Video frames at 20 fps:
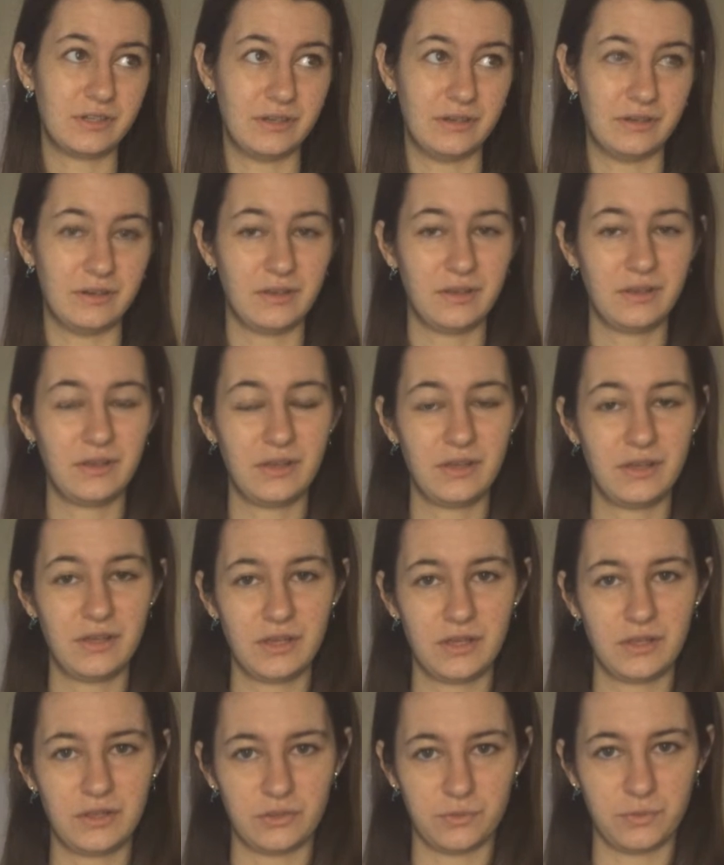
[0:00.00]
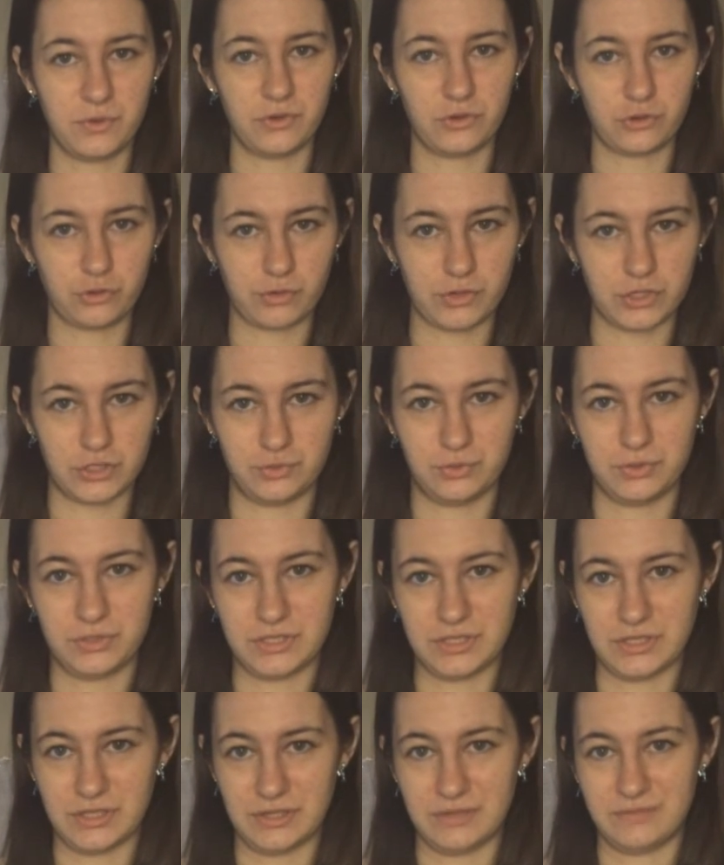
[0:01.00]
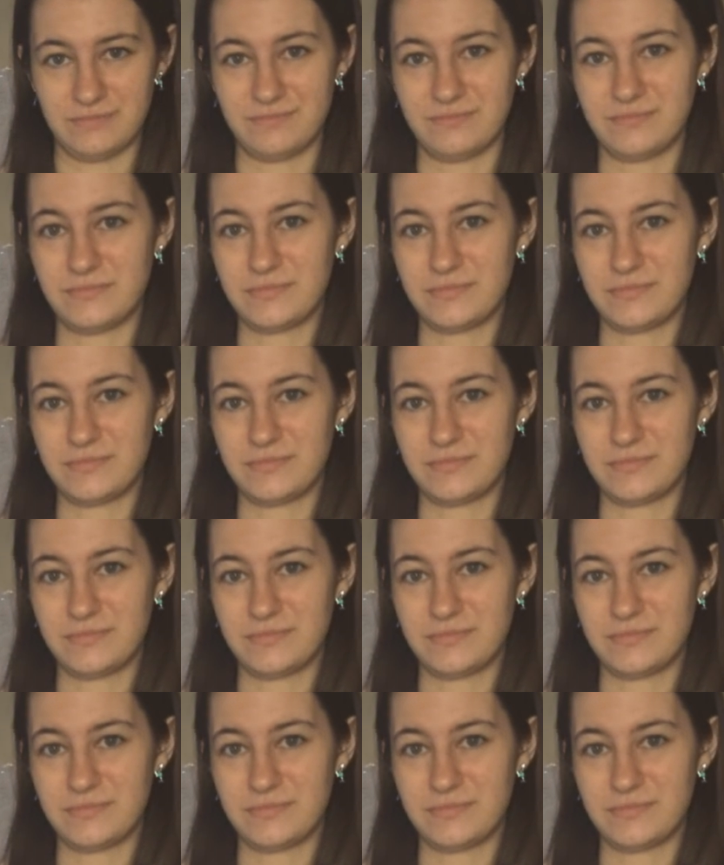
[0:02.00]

and to be honest, Crush was a